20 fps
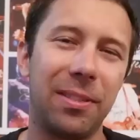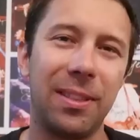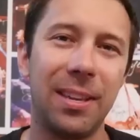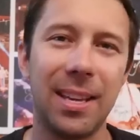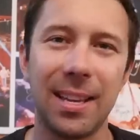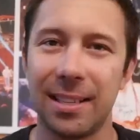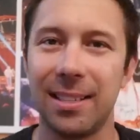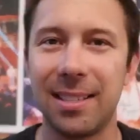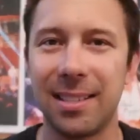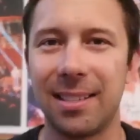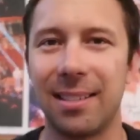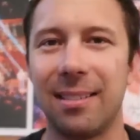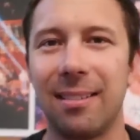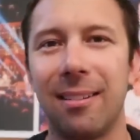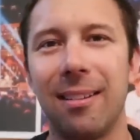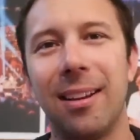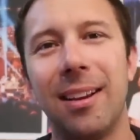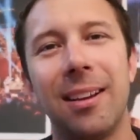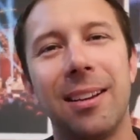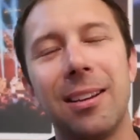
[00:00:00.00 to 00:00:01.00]
This
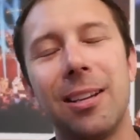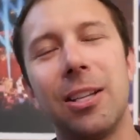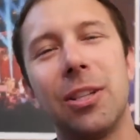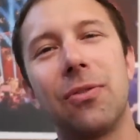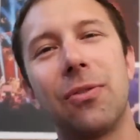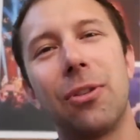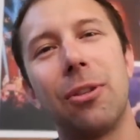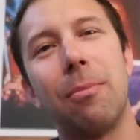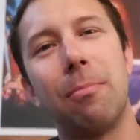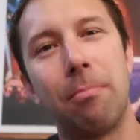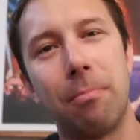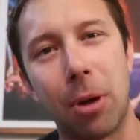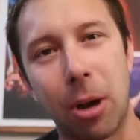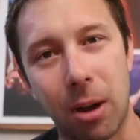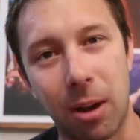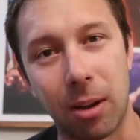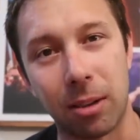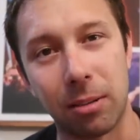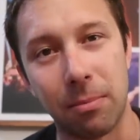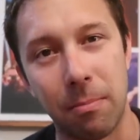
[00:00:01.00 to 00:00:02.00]
is for the
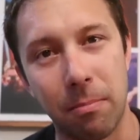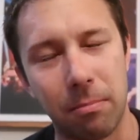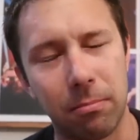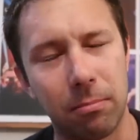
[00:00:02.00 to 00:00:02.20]
mod.